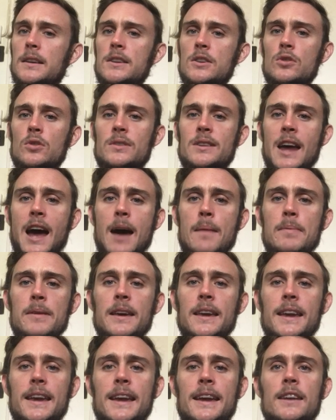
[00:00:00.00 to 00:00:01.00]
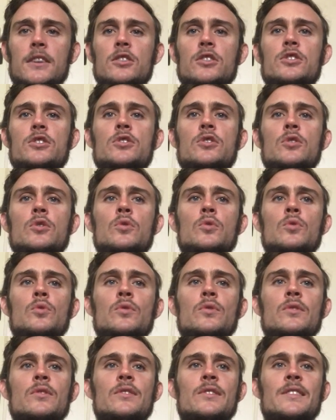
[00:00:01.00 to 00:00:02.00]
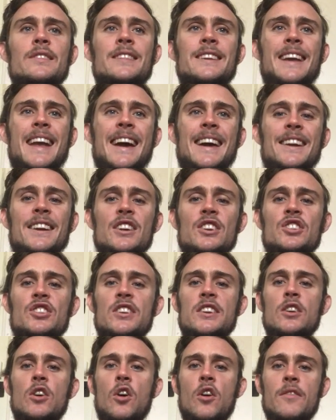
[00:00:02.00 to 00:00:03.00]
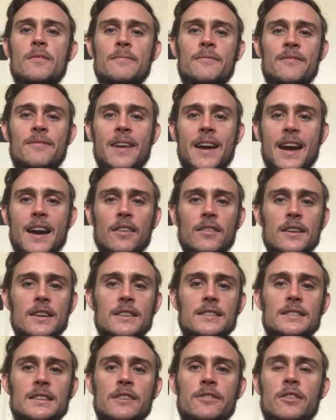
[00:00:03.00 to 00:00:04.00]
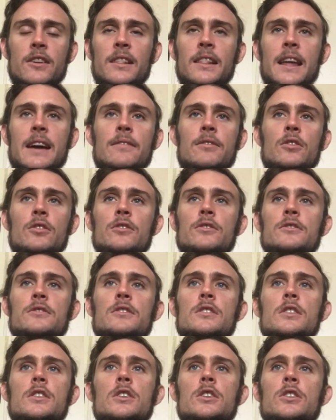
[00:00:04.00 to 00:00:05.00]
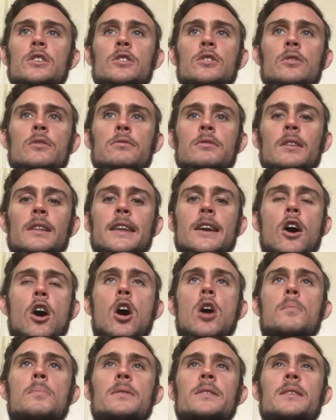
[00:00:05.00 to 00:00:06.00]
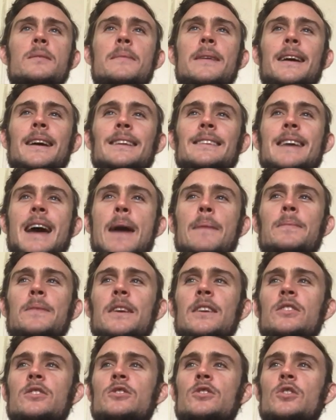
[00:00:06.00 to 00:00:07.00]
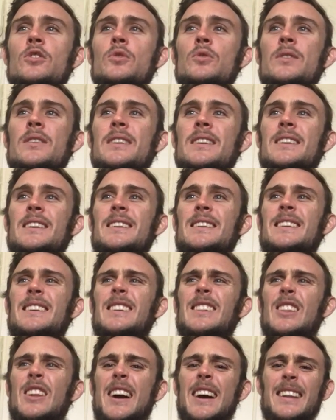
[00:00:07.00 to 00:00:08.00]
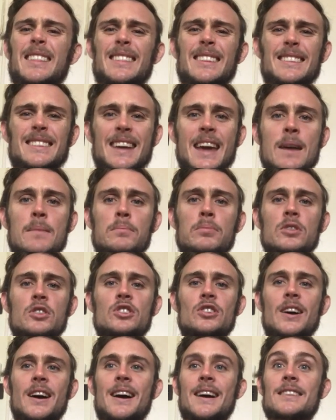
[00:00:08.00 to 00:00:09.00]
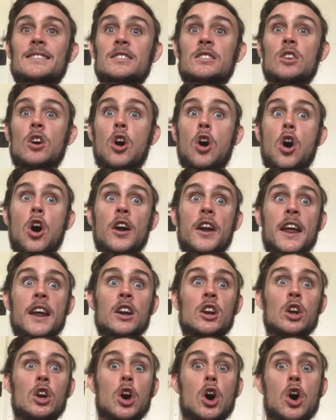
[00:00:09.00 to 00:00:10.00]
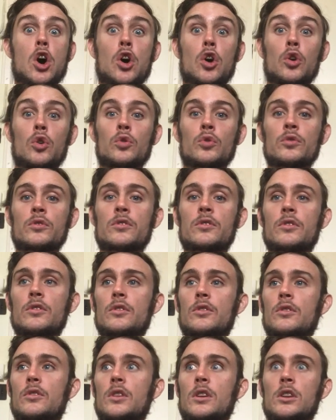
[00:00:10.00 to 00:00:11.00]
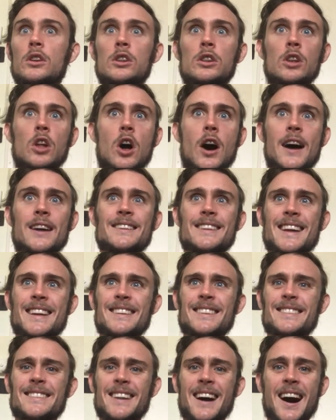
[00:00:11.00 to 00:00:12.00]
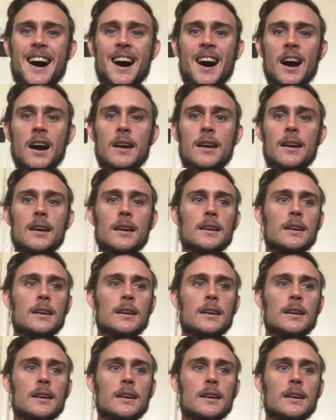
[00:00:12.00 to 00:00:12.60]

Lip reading: you're tapping into the energy on various different levels. You're really open to being tapped into like the temperature. Is it hot and cold, light and dark,